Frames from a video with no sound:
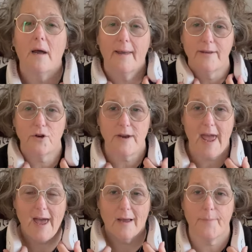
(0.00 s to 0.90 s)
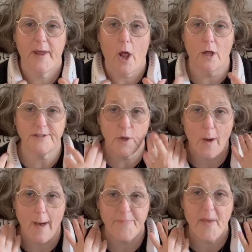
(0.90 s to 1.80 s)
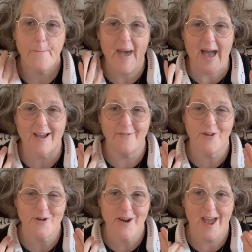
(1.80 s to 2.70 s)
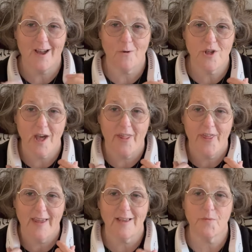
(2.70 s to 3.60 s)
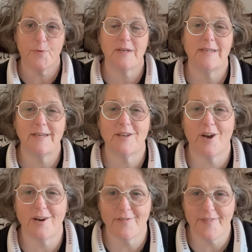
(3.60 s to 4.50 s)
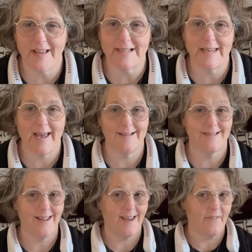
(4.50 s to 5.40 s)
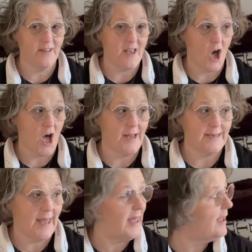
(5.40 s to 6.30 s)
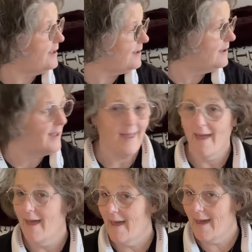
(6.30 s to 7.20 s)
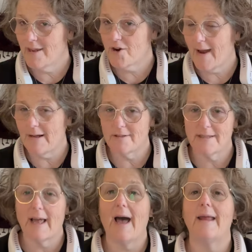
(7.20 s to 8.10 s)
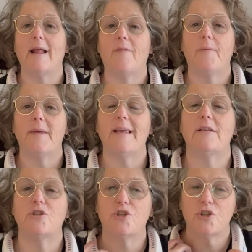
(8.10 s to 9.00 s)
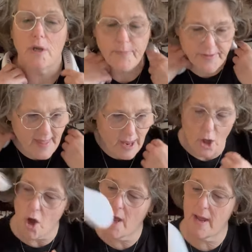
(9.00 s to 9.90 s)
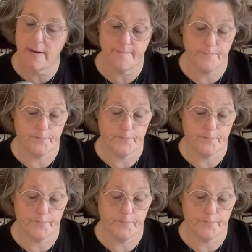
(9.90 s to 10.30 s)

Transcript: in your neck, but also up the back of your neck, which I think is pretty darn fantastic. If it's a hot day, and you're outside at the beach. You can put that on.